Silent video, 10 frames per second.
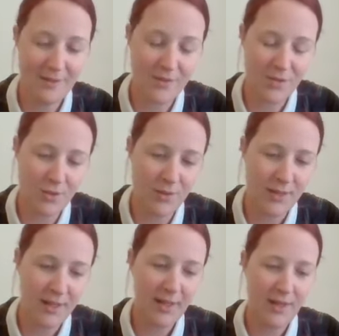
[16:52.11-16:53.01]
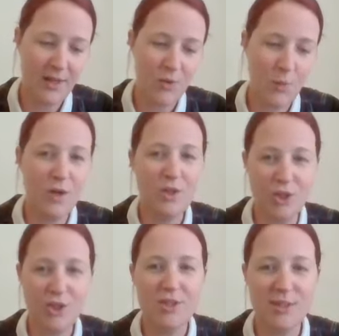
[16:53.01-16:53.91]
So we
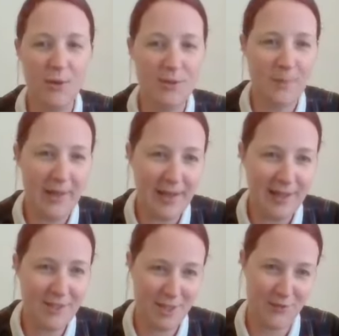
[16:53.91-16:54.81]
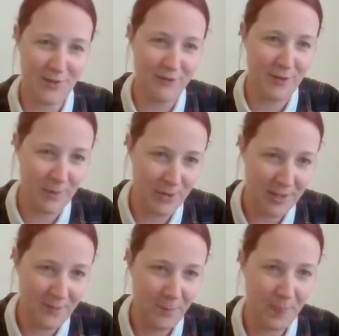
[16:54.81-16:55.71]
reduced down the packages for
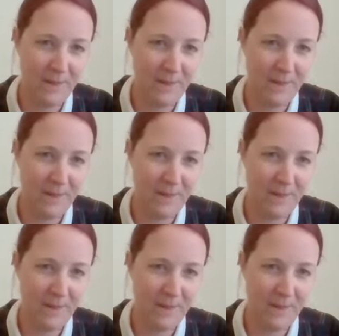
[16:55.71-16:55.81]
everybody,